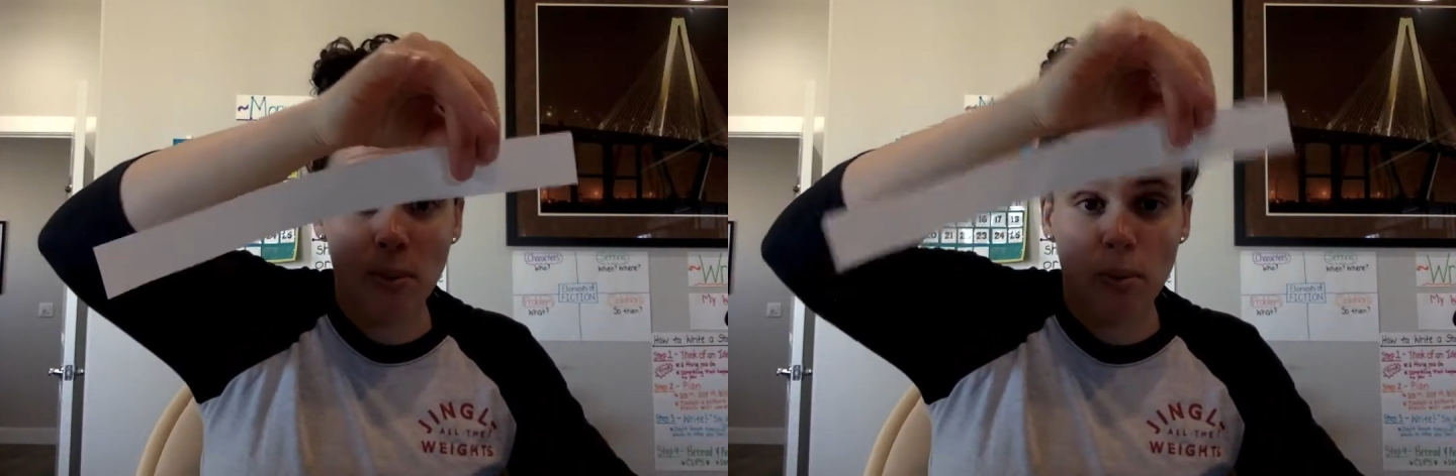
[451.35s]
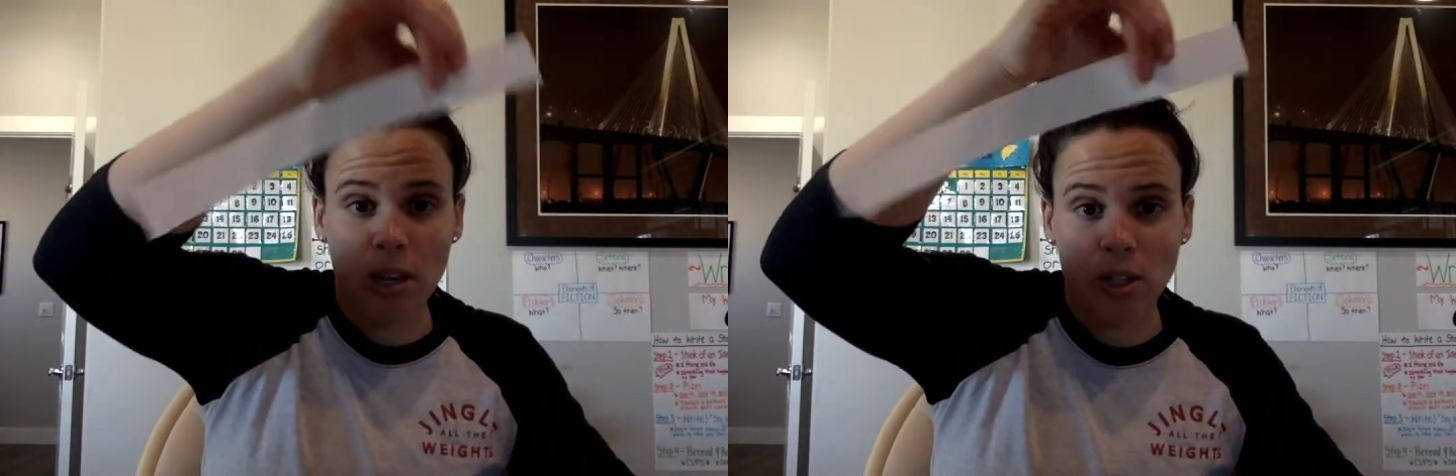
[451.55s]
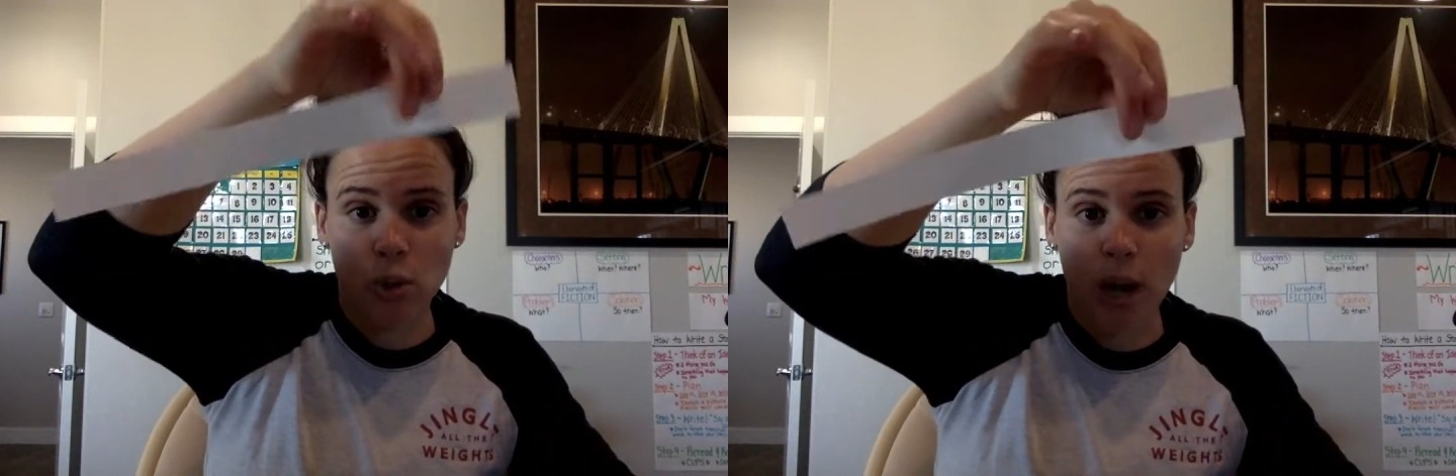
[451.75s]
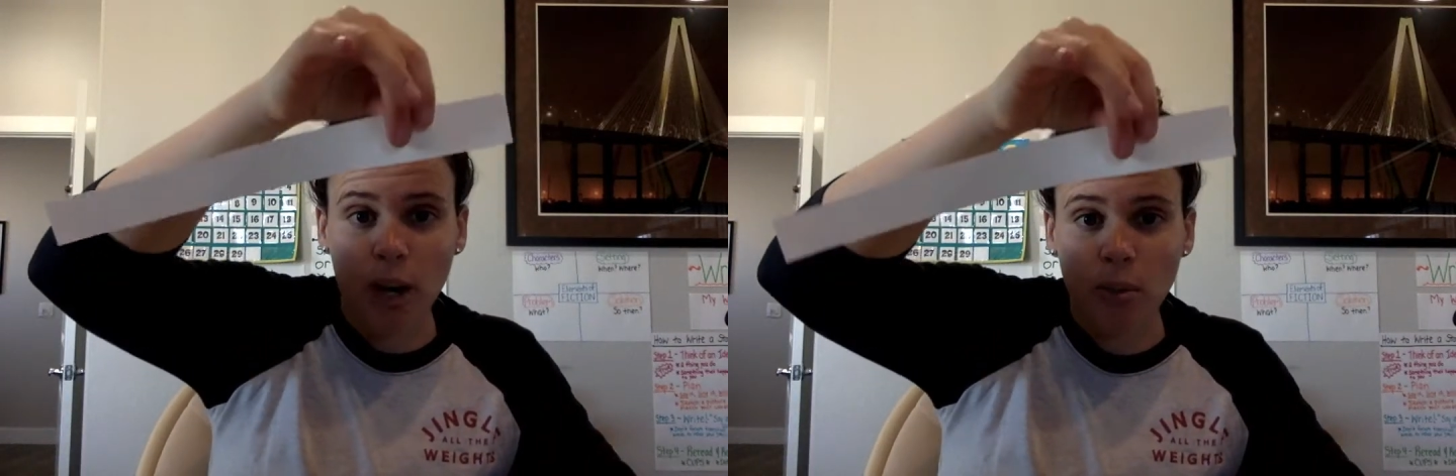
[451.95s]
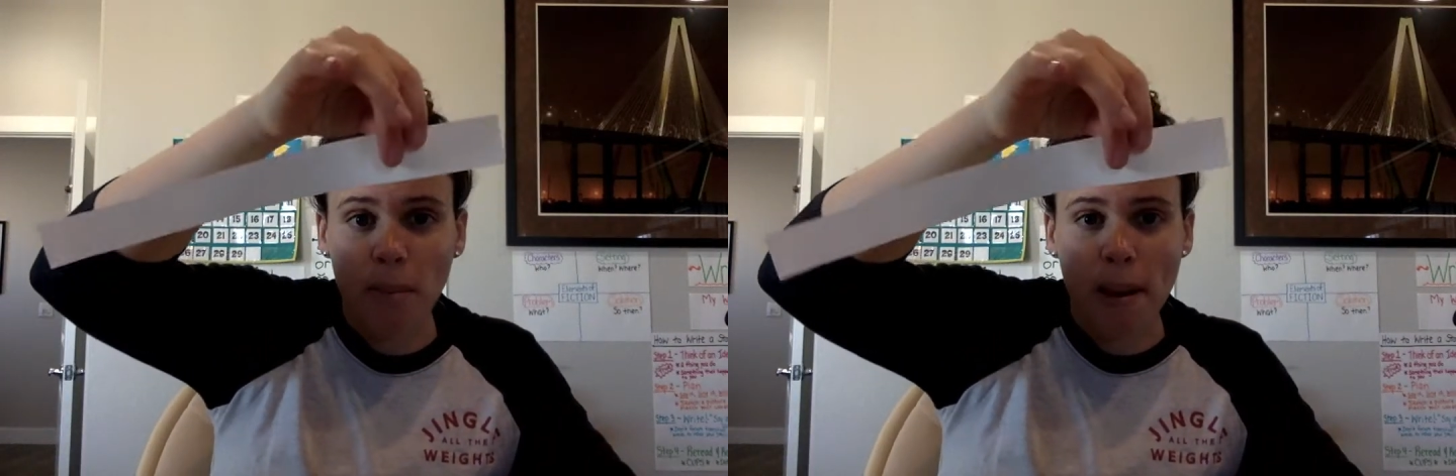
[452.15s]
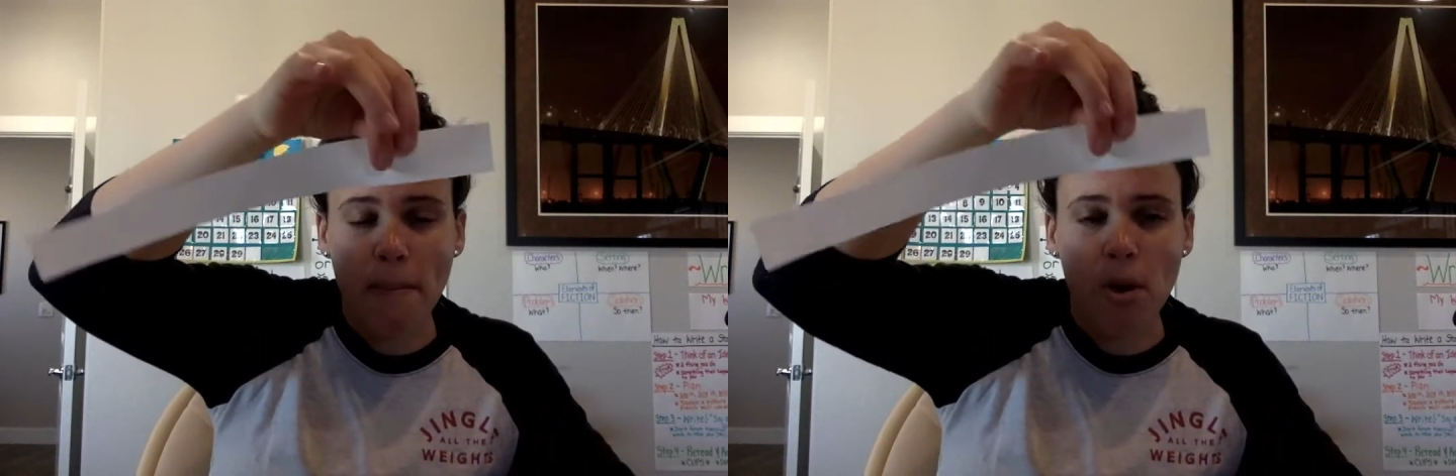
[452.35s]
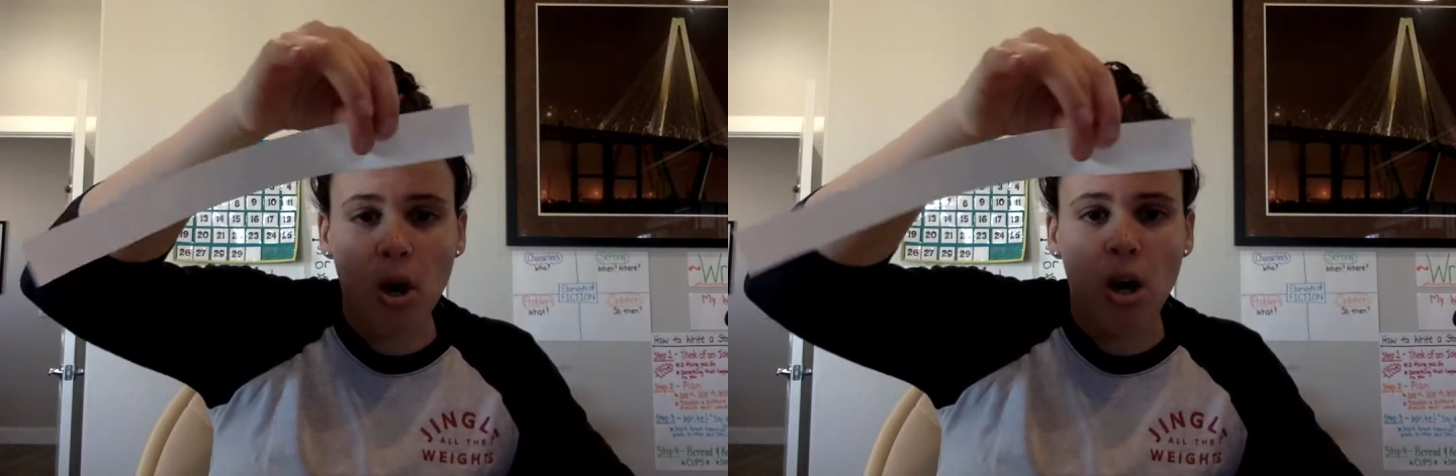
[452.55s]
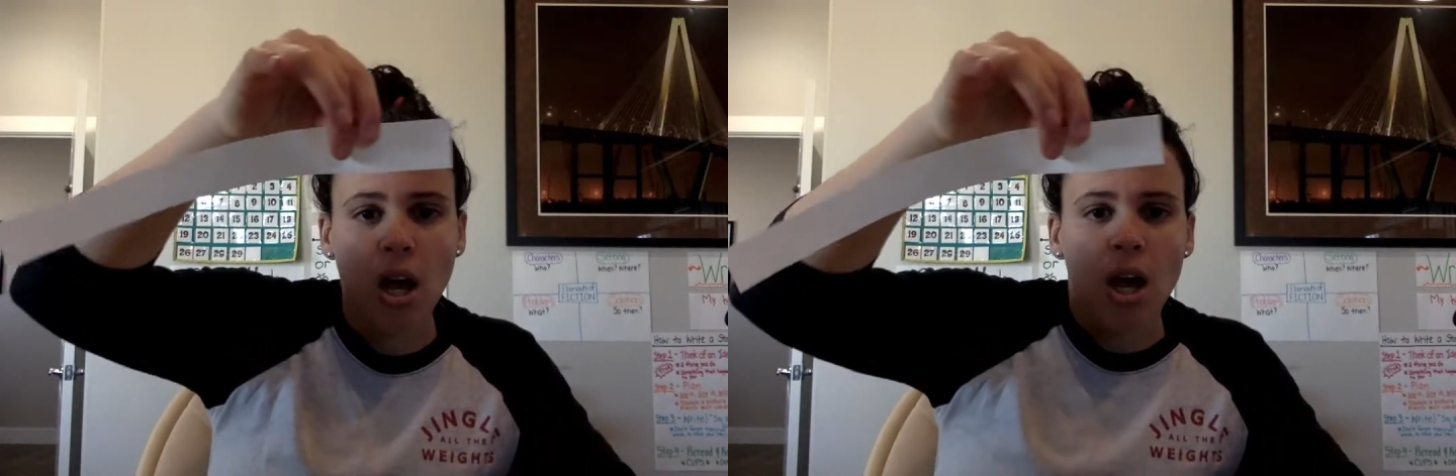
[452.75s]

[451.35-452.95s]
because you got to remember